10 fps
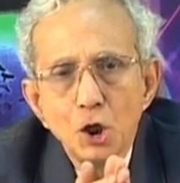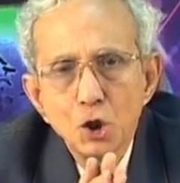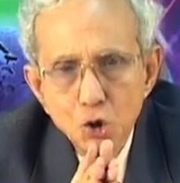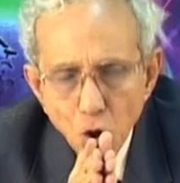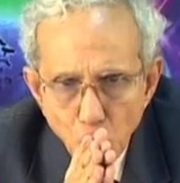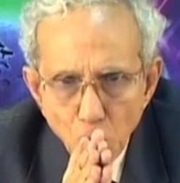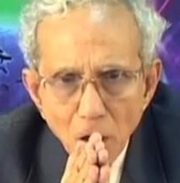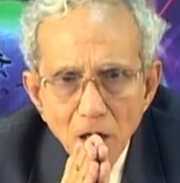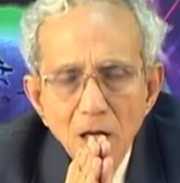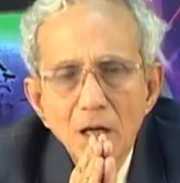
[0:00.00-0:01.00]
So,
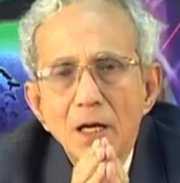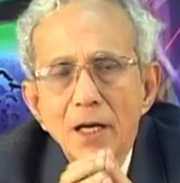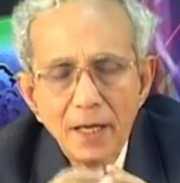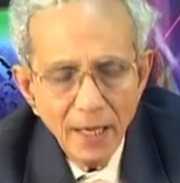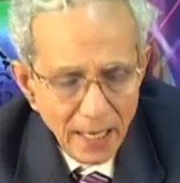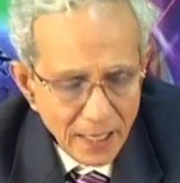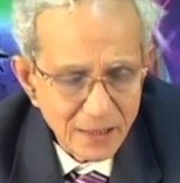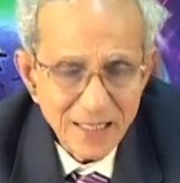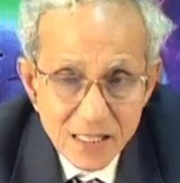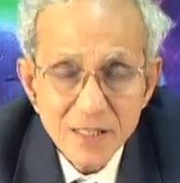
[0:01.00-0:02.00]

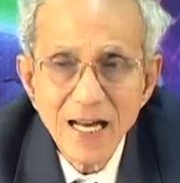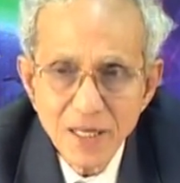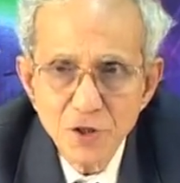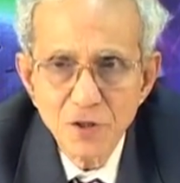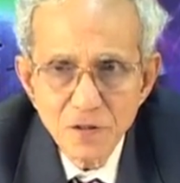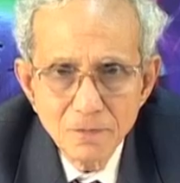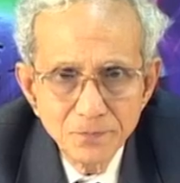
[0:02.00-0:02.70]
in this lecture,